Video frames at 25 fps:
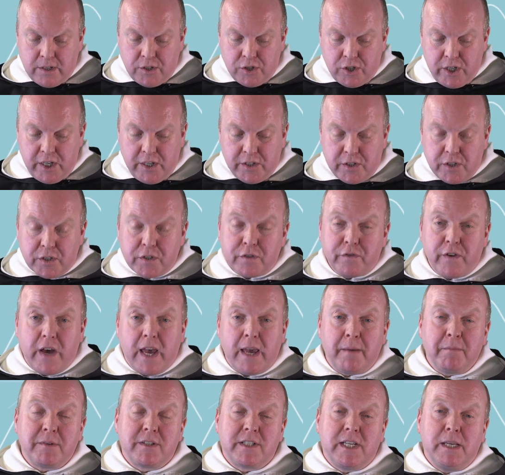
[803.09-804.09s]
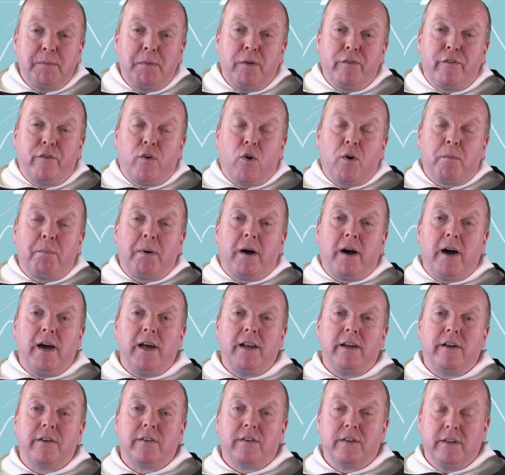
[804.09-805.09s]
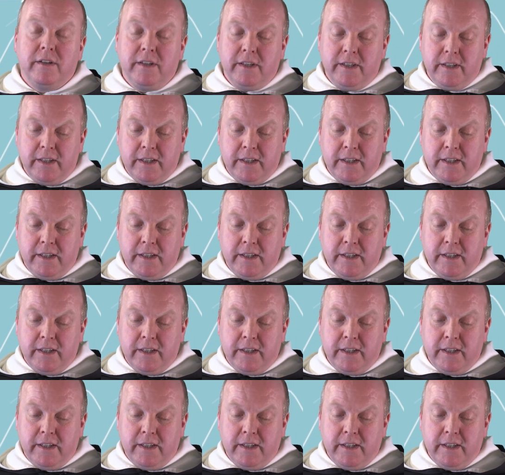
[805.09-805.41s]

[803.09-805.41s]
Jesus famously before Pilate